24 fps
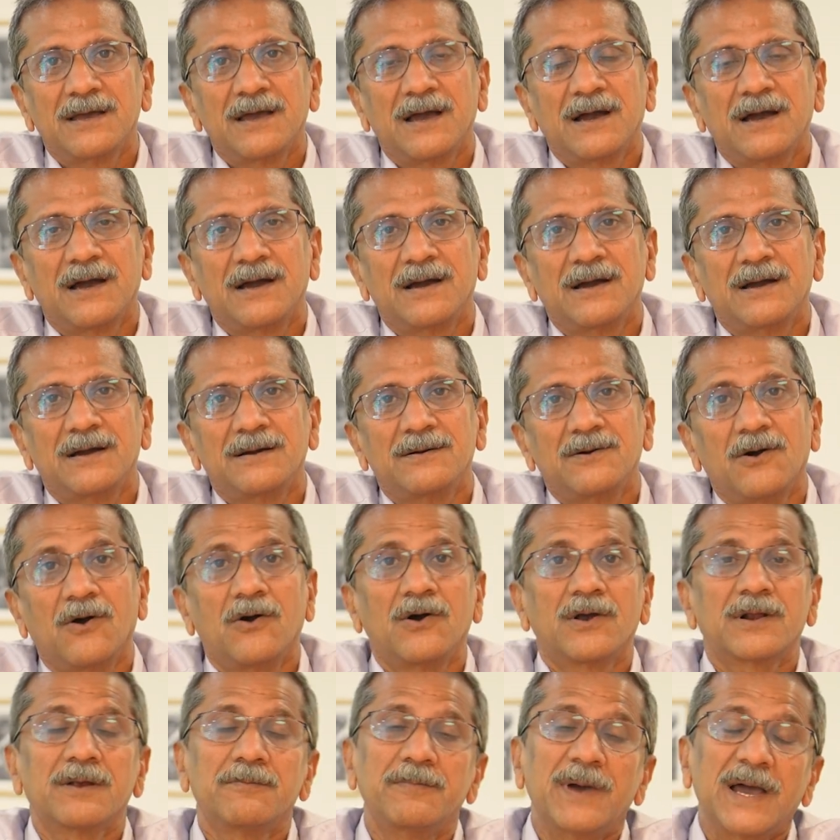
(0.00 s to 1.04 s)

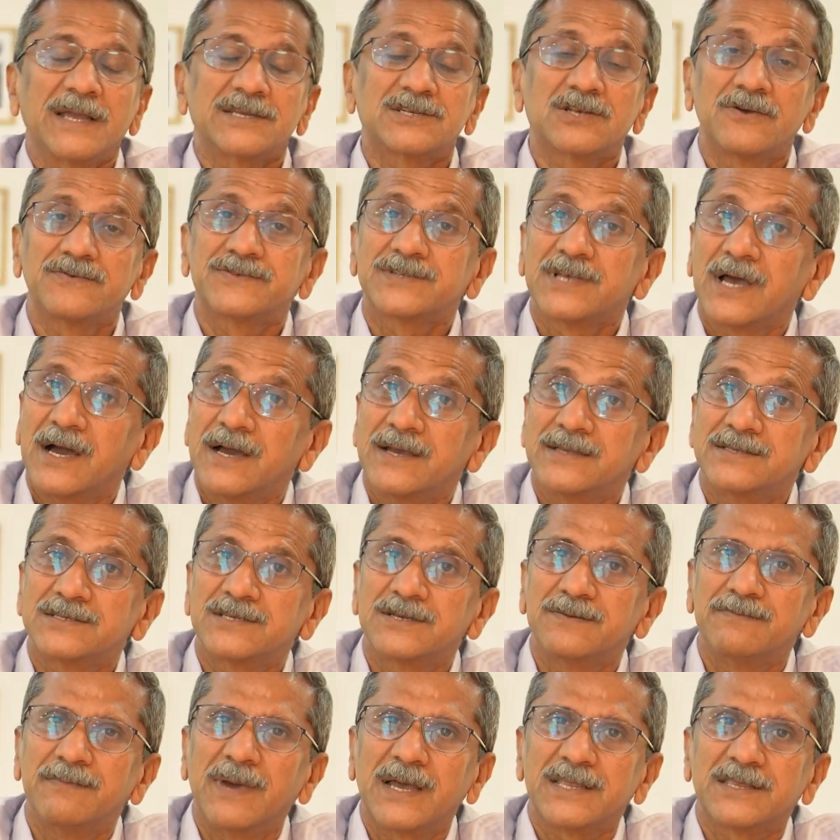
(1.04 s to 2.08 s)
or a Bachelor of
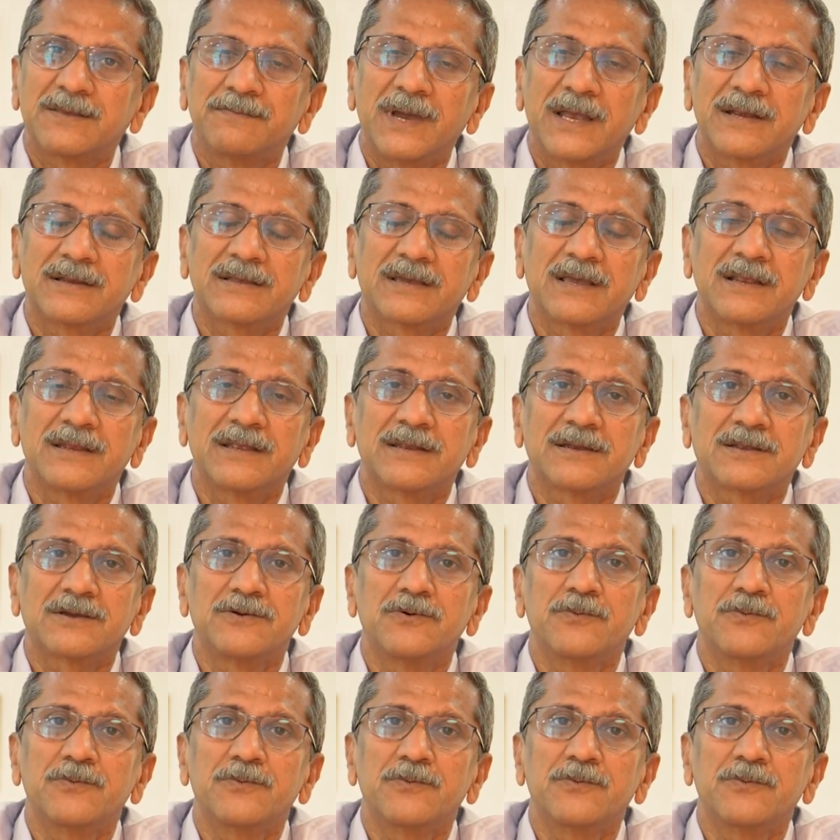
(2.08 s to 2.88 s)
Science in Mathematical and